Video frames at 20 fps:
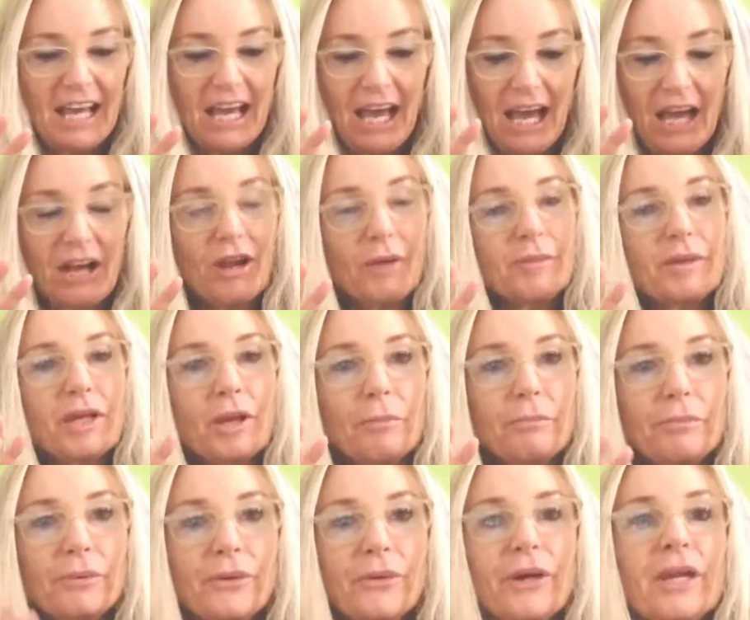and I'm going to
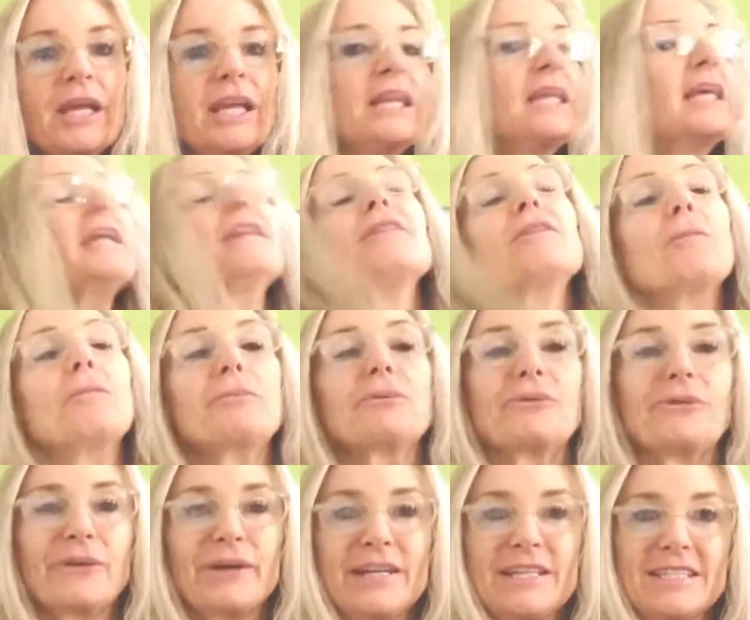put it in the
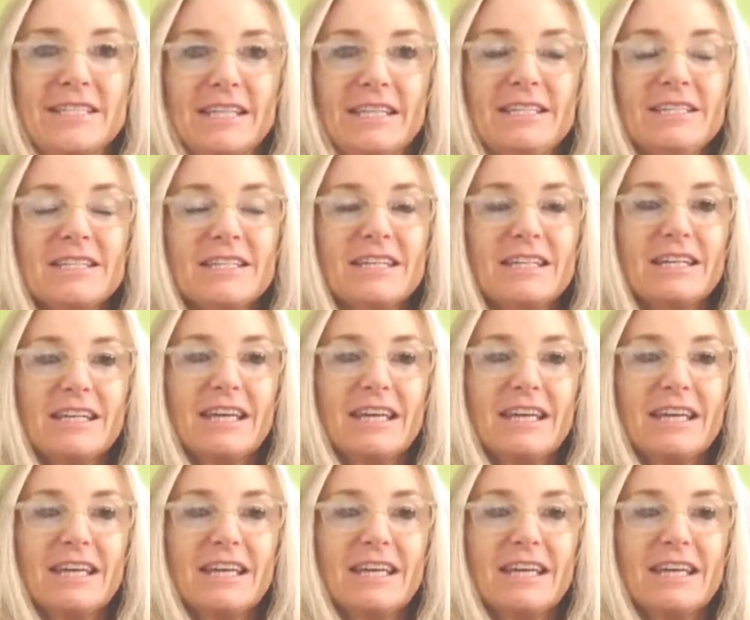present,